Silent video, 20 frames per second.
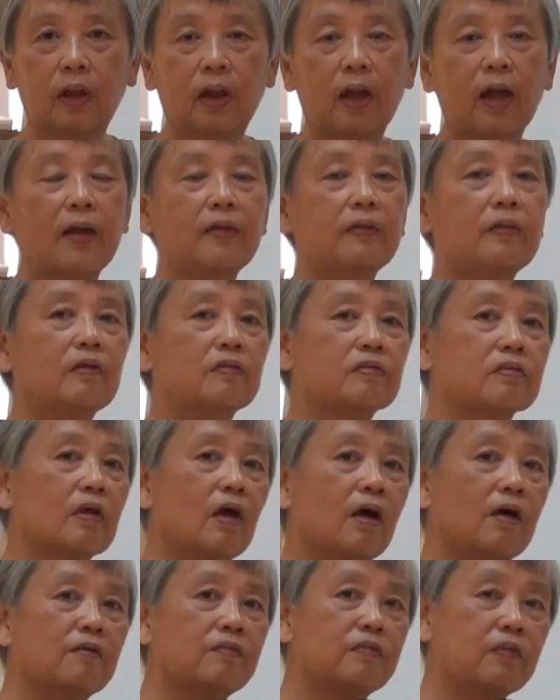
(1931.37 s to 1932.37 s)
And this
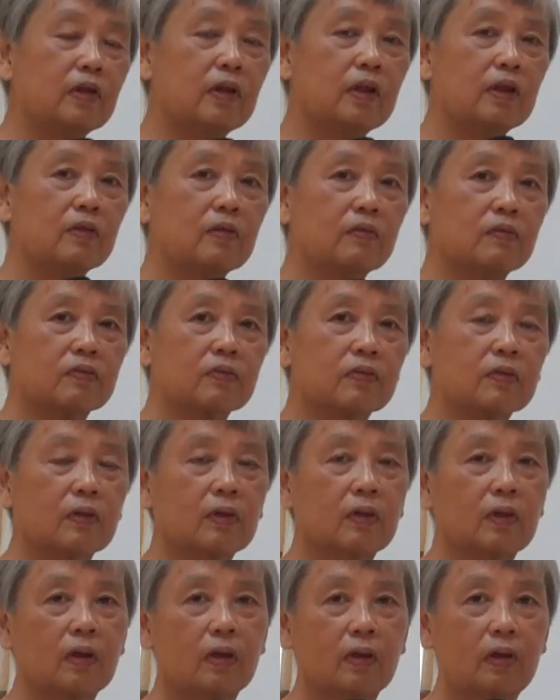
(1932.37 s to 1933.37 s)
feelings
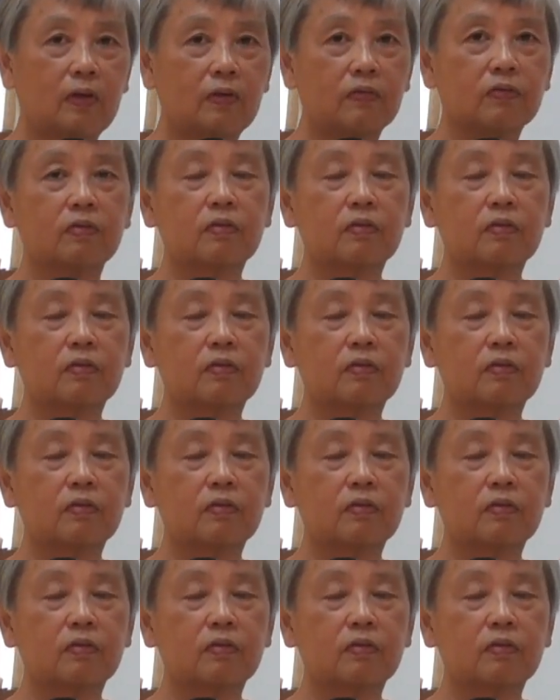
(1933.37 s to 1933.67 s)
is